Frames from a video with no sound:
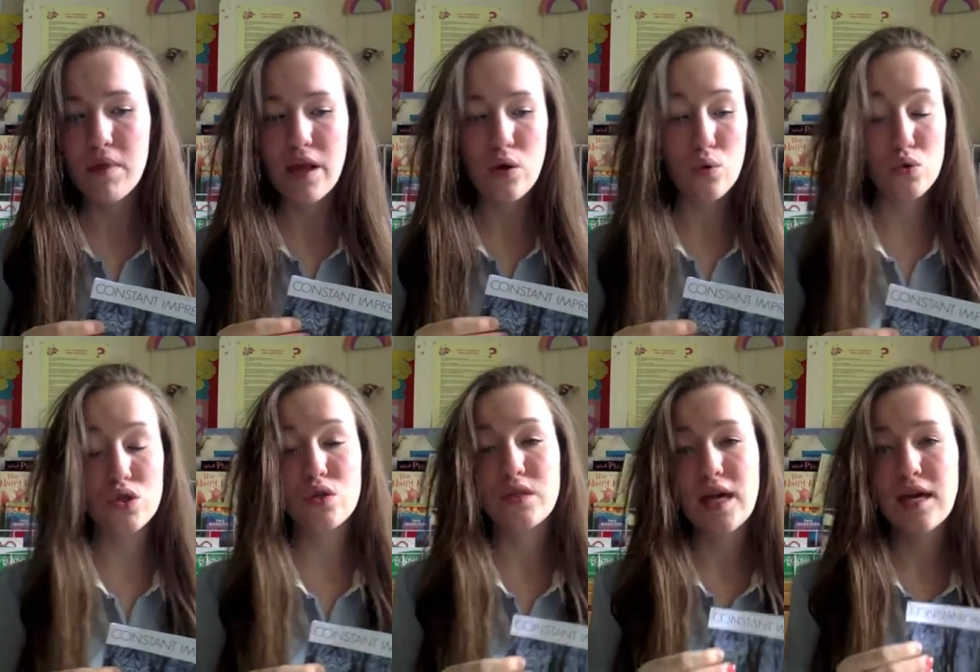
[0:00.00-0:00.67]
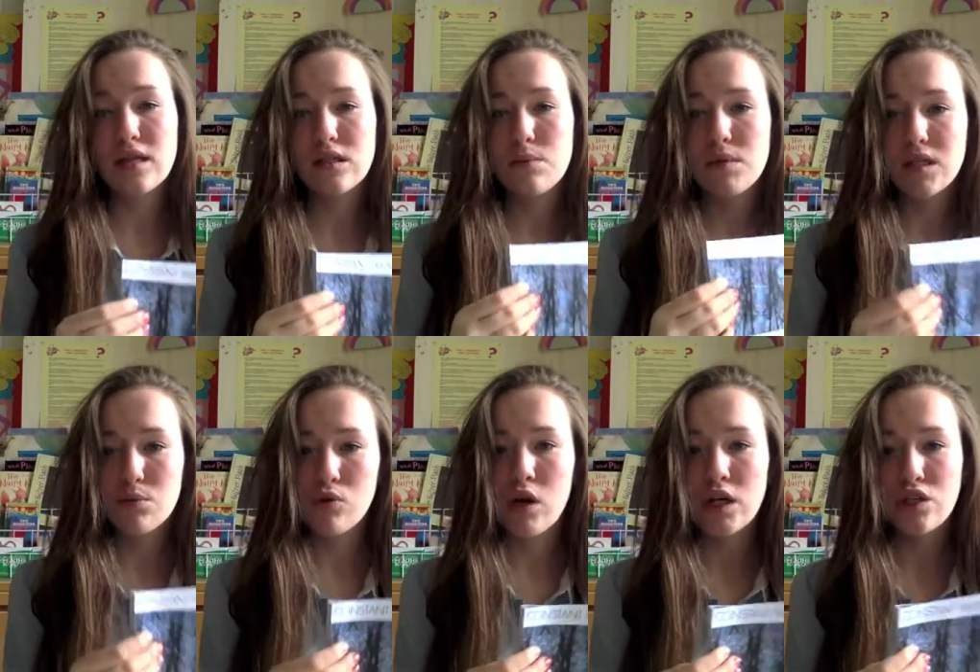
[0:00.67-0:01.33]
but then also take some
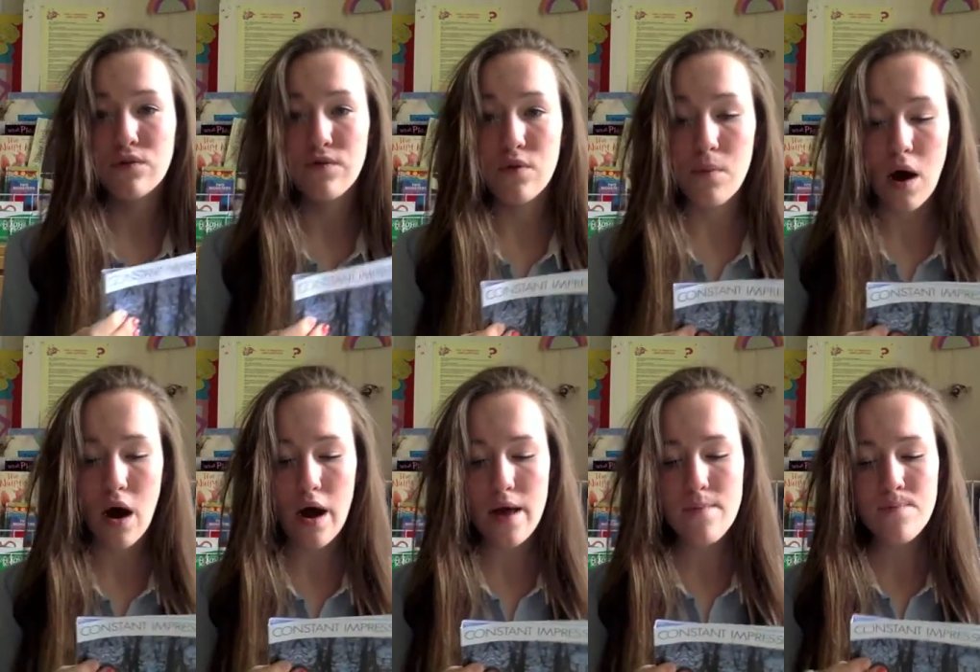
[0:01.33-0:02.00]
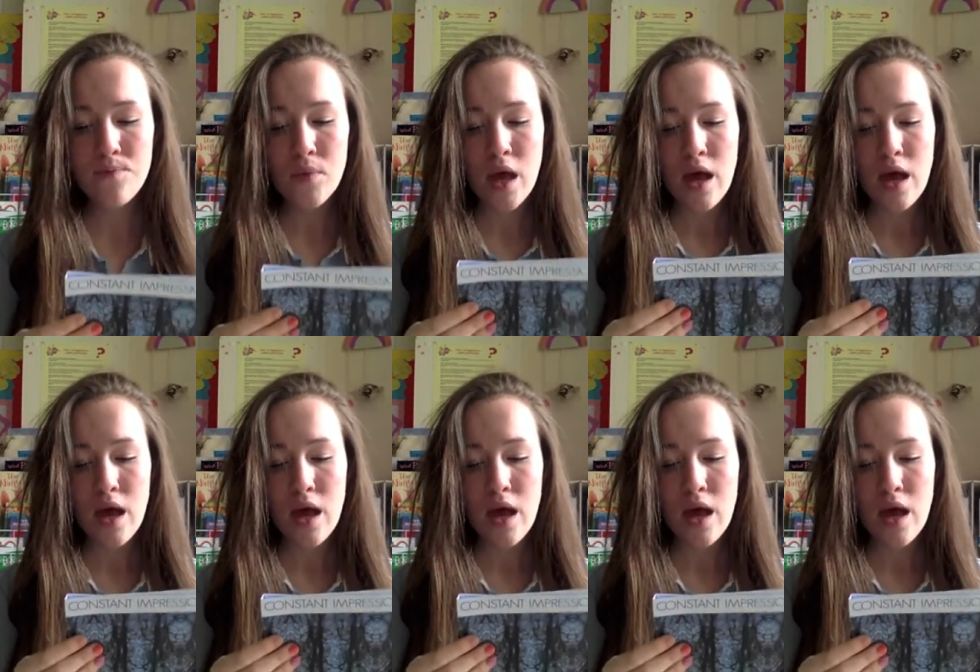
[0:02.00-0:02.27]
inspiration from Haim,